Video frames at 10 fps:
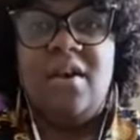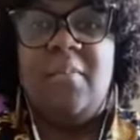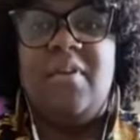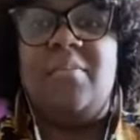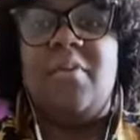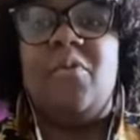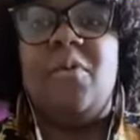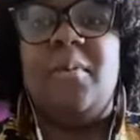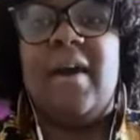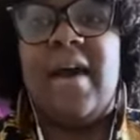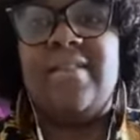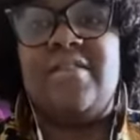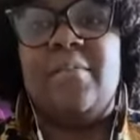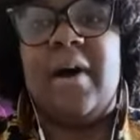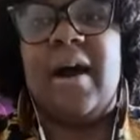I mean, the performer has
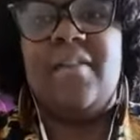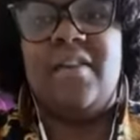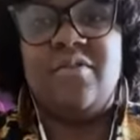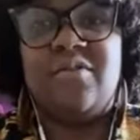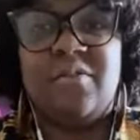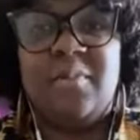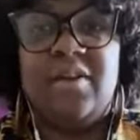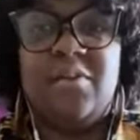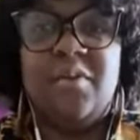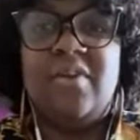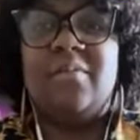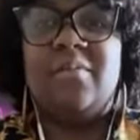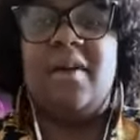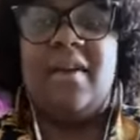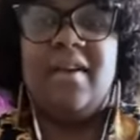to buy the instrument in order to
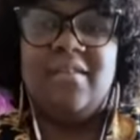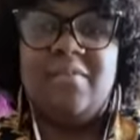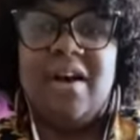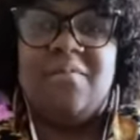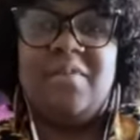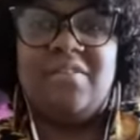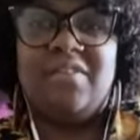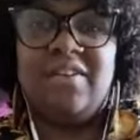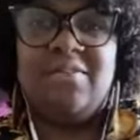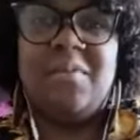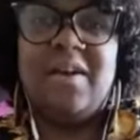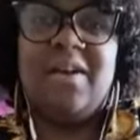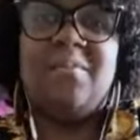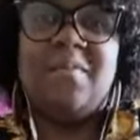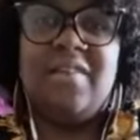play it, obviously,
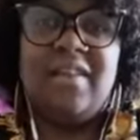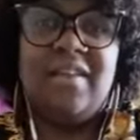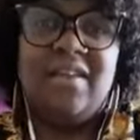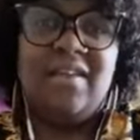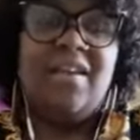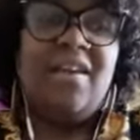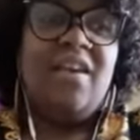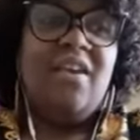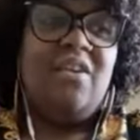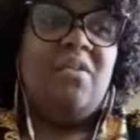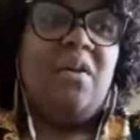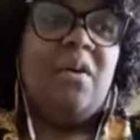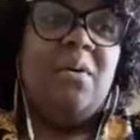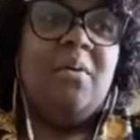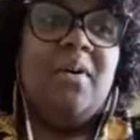right? But then,
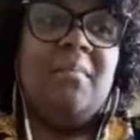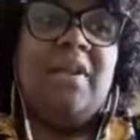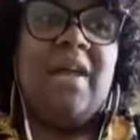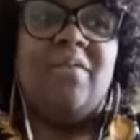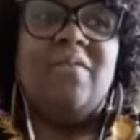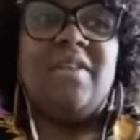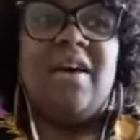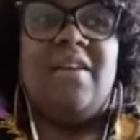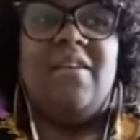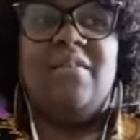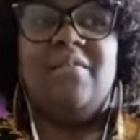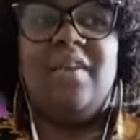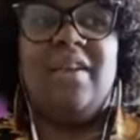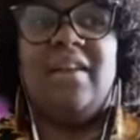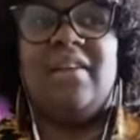outside of
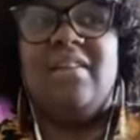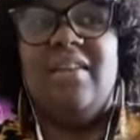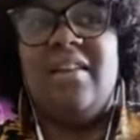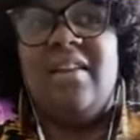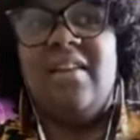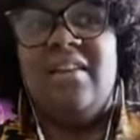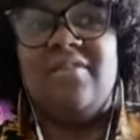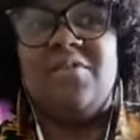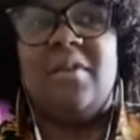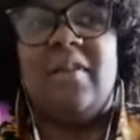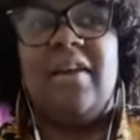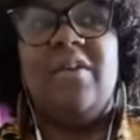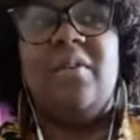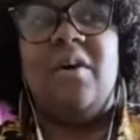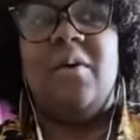getting cleanings or
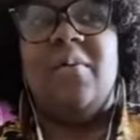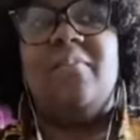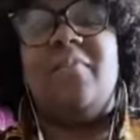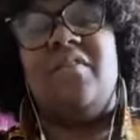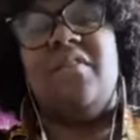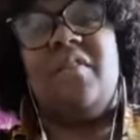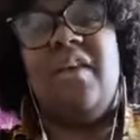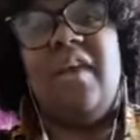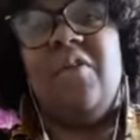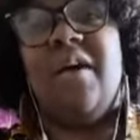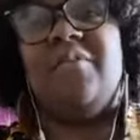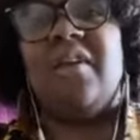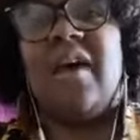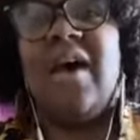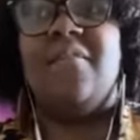that's the thing, you have
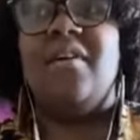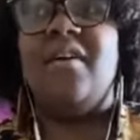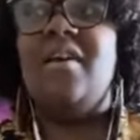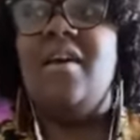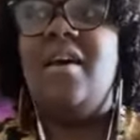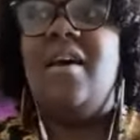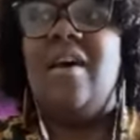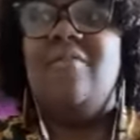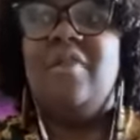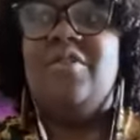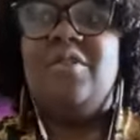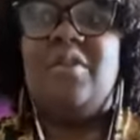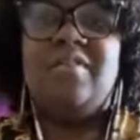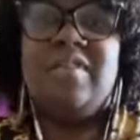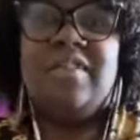to have a
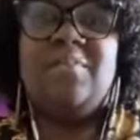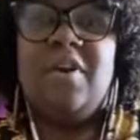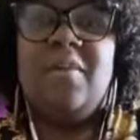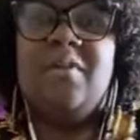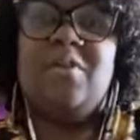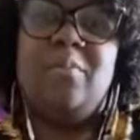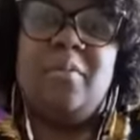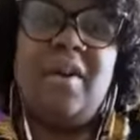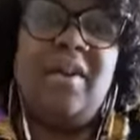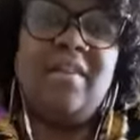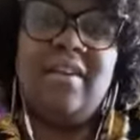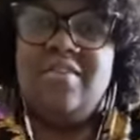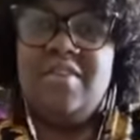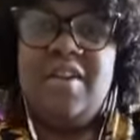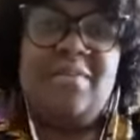adventurous experimental brain like
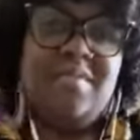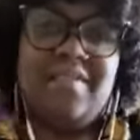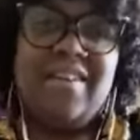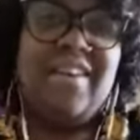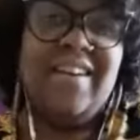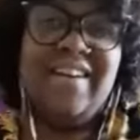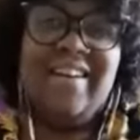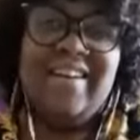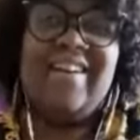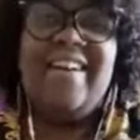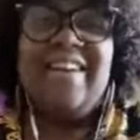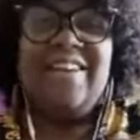James, to